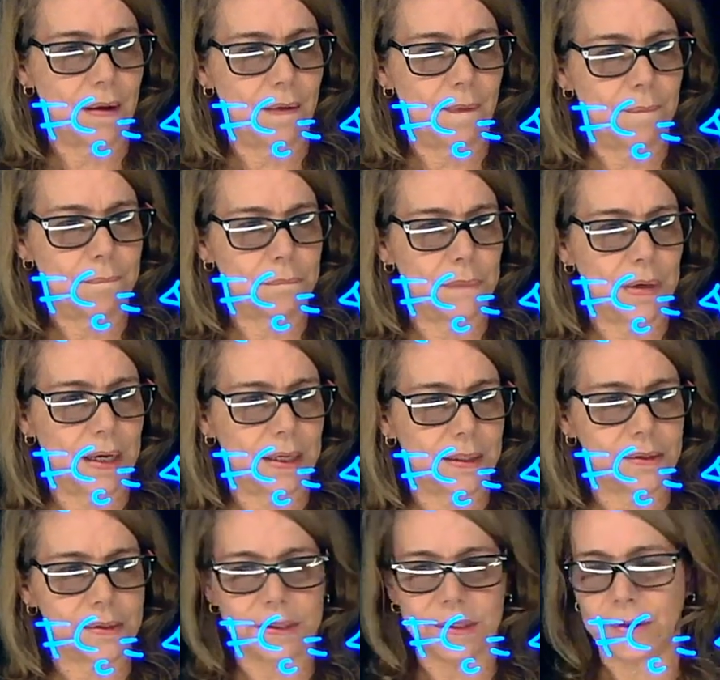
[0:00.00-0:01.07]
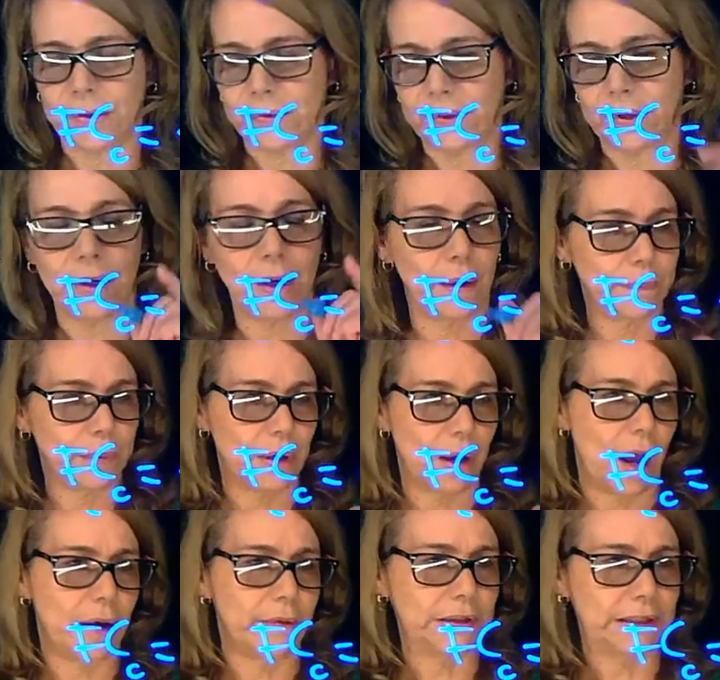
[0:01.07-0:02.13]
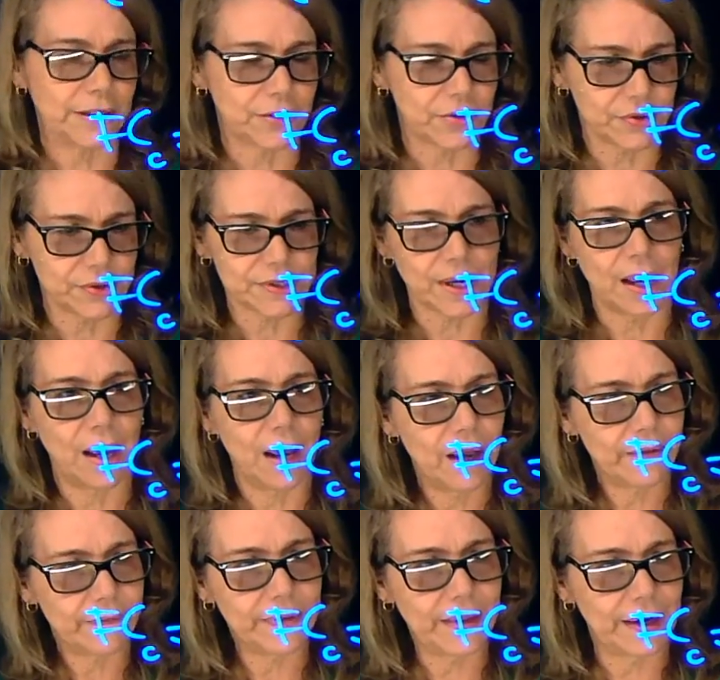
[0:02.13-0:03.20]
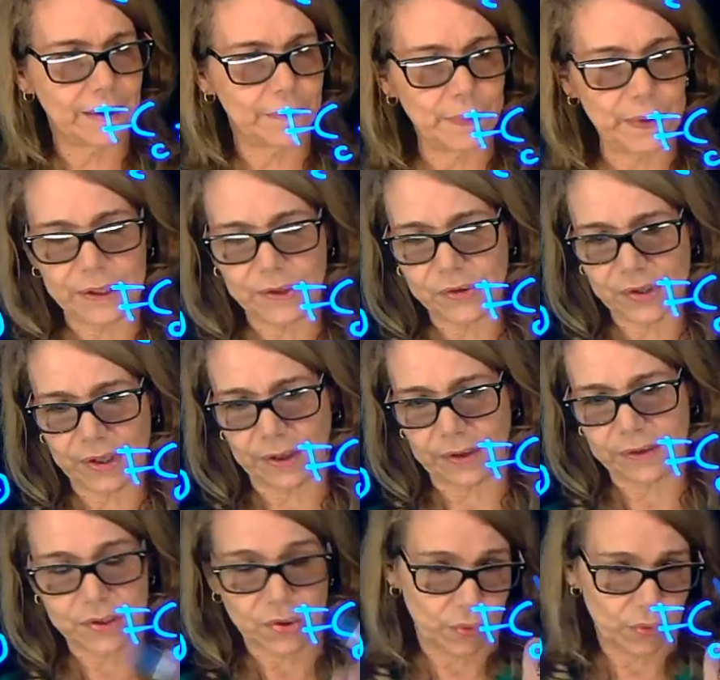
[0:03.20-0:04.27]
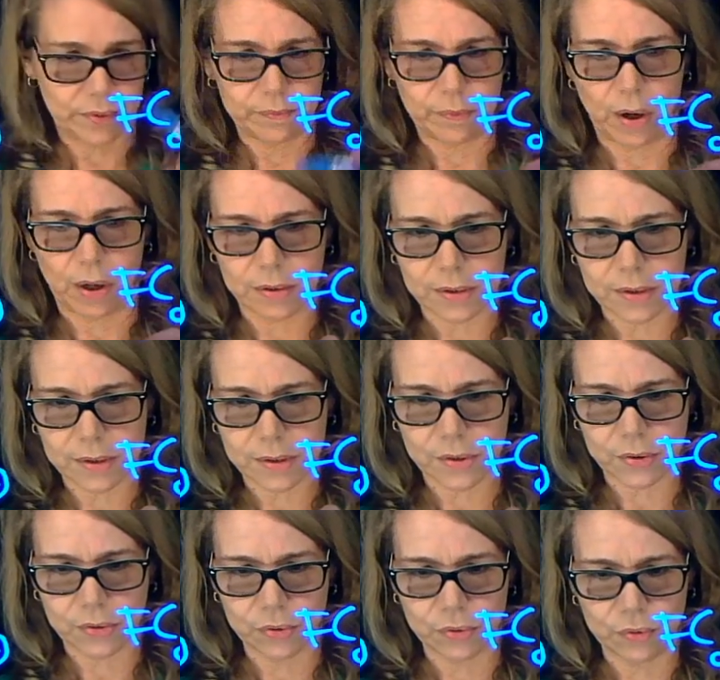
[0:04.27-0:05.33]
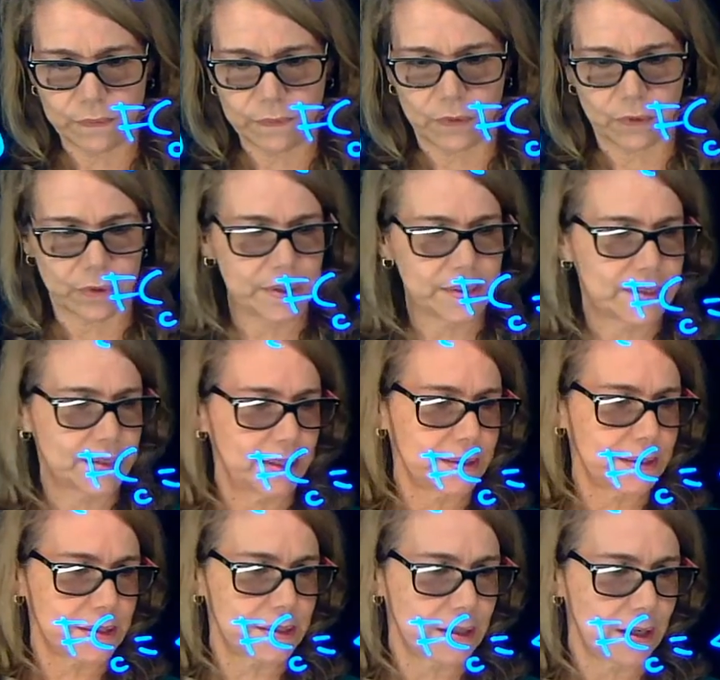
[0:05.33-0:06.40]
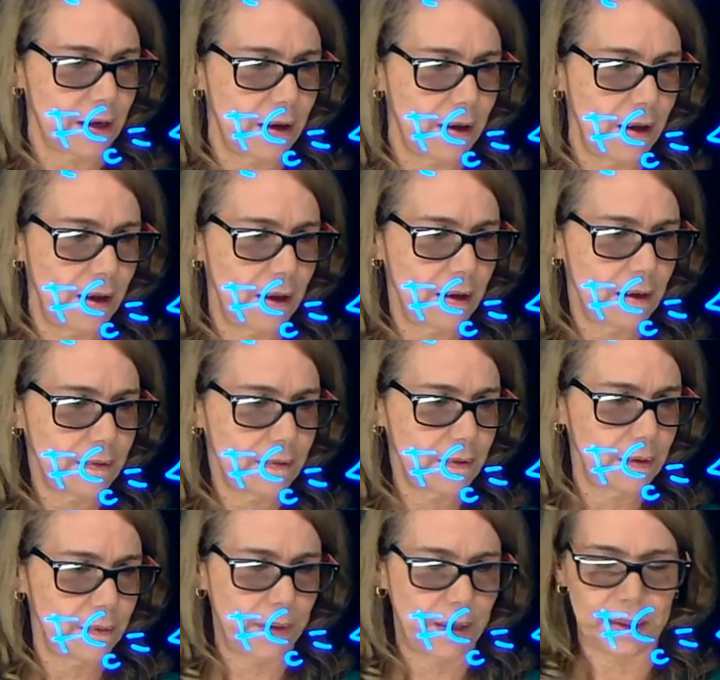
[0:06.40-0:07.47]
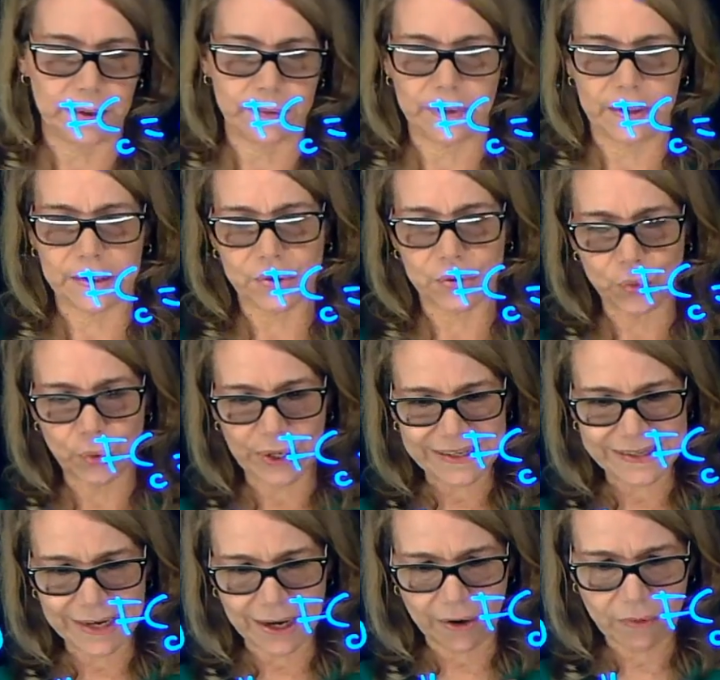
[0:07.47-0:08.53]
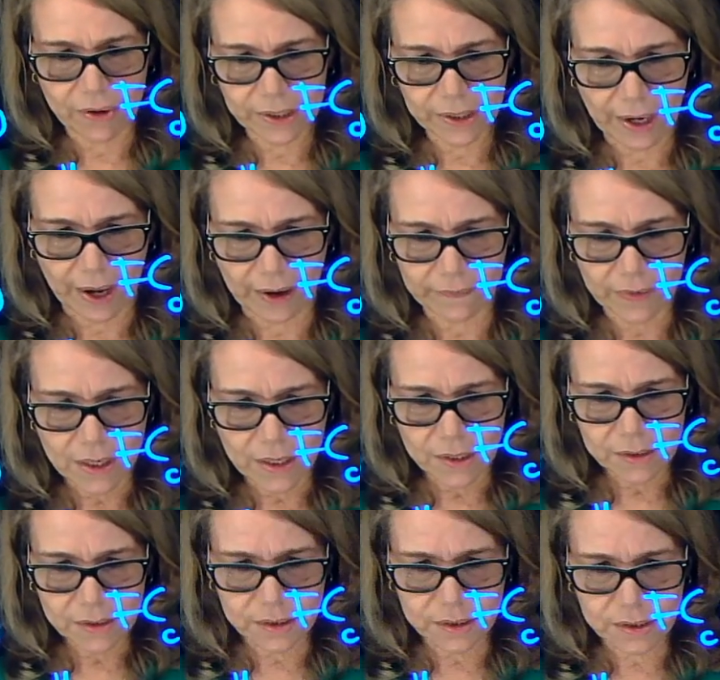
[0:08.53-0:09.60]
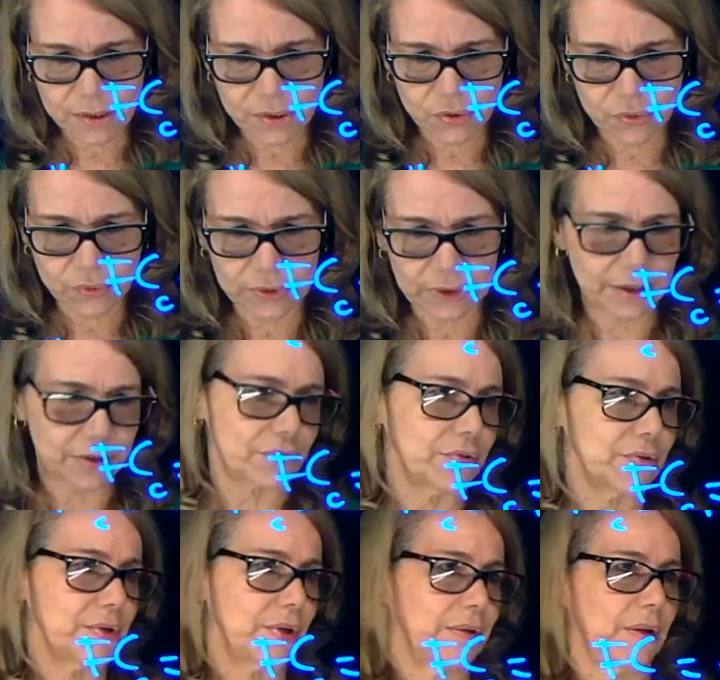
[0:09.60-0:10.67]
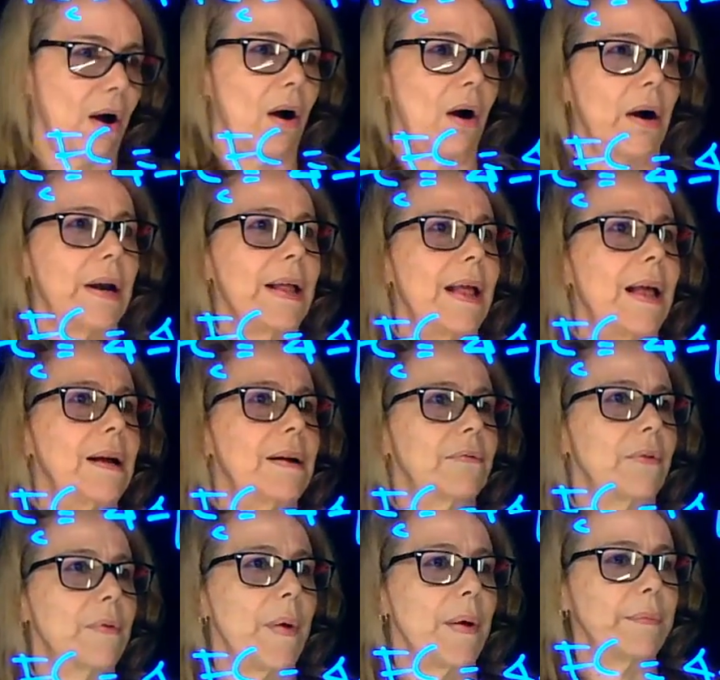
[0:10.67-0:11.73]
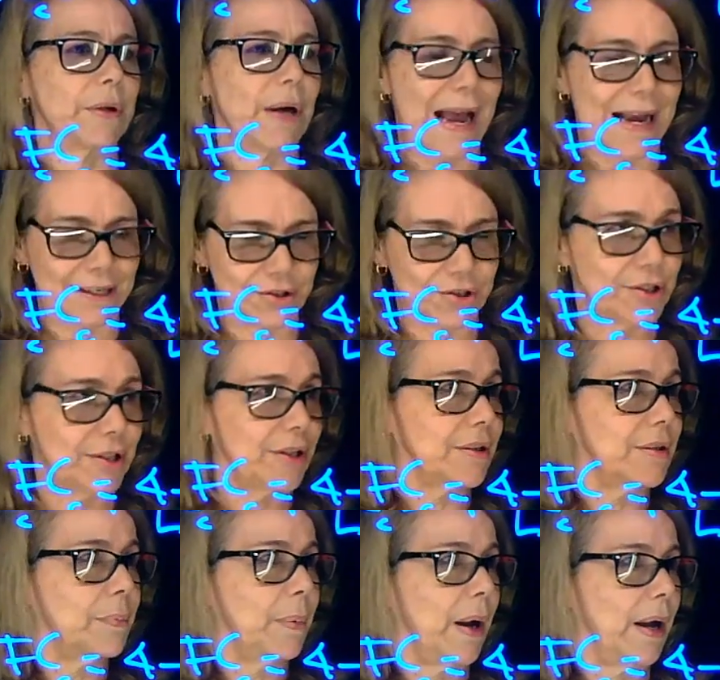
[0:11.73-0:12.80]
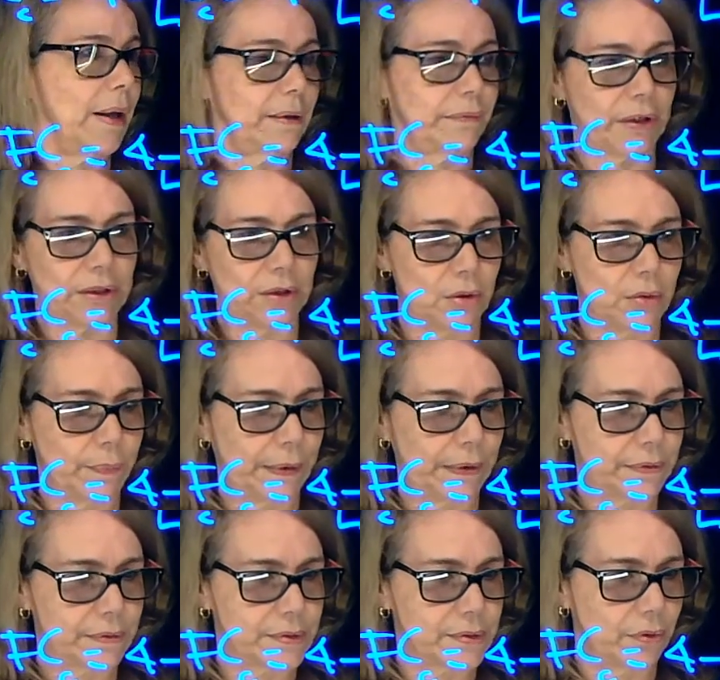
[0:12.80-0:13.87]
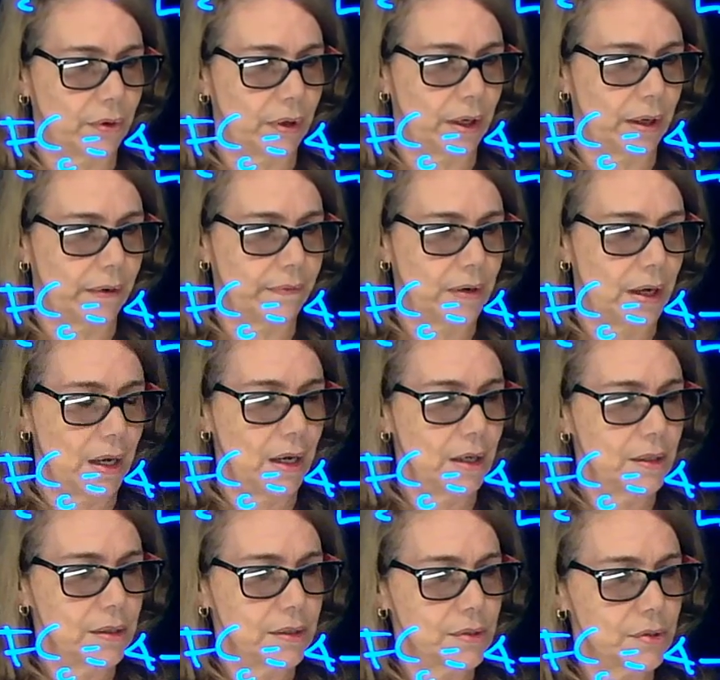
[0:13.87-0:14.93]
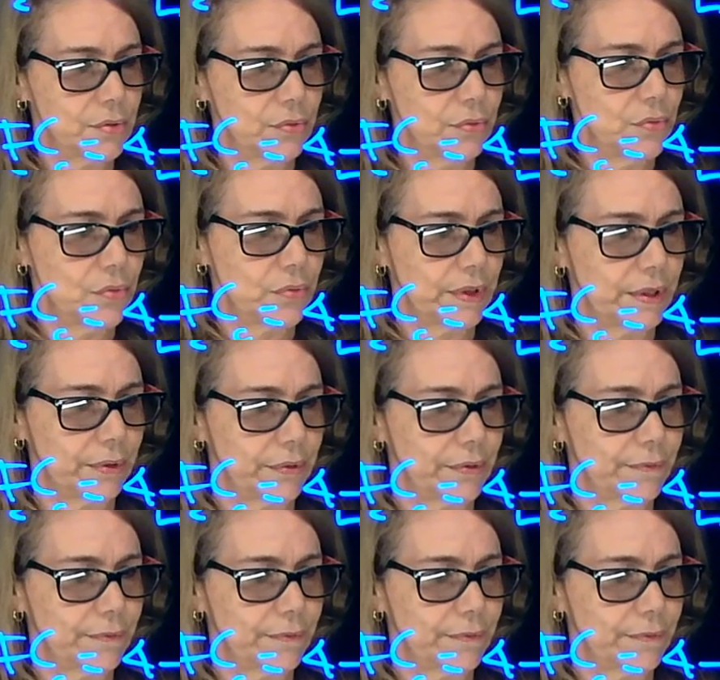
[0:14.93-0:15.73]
minus here the number of electrons that are being shared, so in bonds, 2, 4, 6, divided by 2. And now I have these 2 electrons that are, remember, unshared, part of the lone pair, so I have 2 here.